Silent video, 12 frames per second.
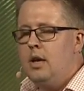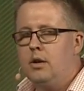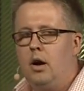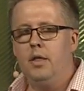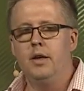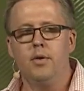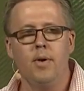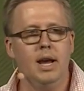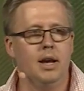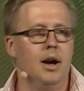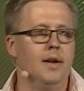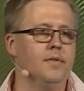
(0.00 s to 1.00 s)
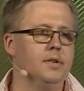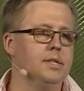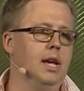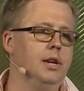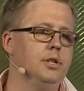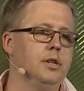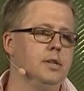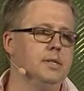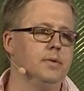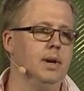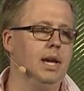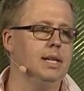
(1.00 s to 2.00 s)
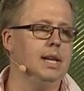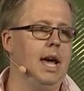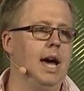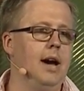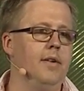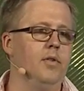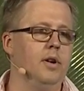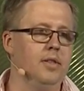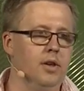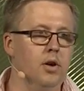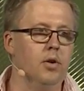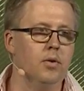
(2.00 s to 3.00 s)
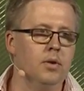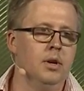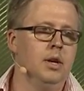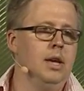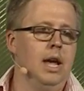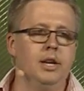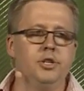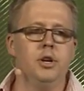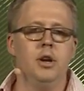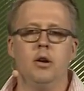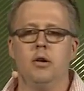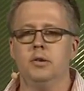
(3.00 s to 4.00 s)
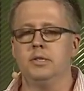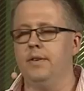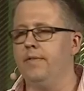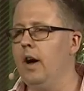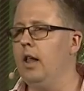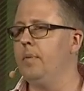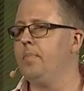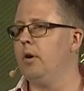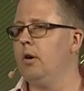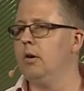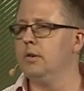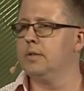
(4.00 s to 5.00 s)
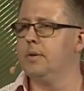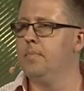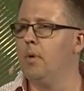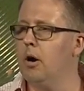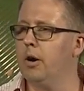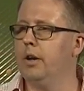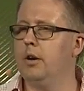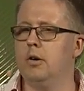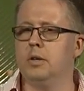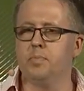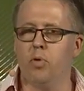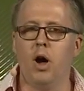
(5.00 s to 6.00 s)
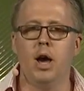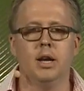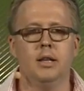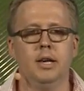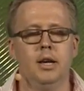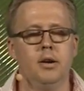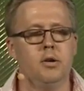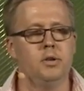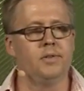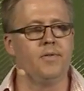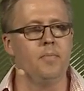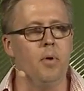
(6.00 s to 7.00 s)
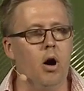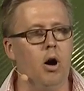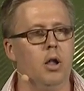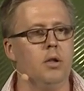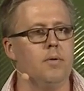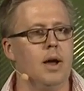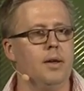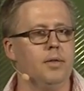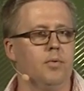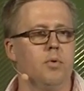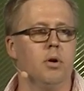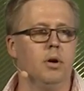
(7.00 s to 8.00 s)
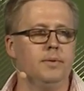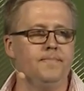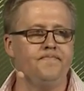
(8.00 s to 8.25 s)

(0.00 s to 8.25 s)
to all the great conversations that we get to have with you, engineers, developers, marketers, product leaders from all around the world.